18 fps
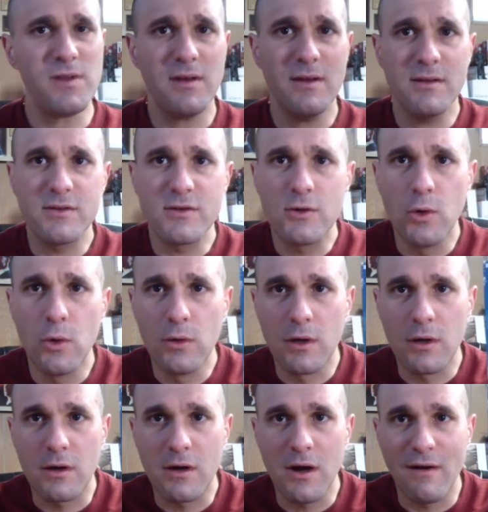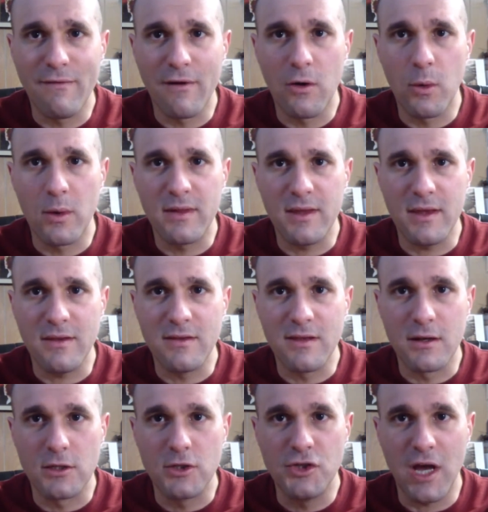a cool little cover with these
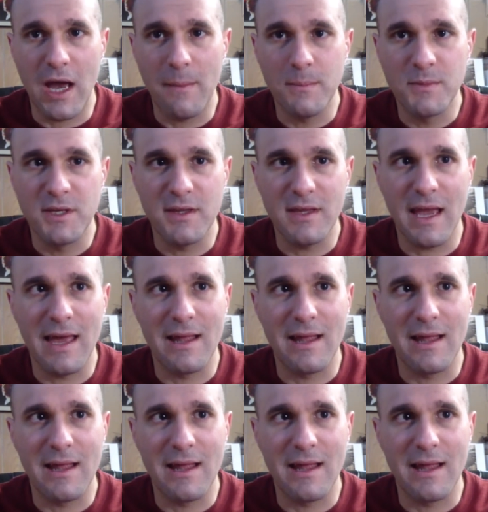little gems in the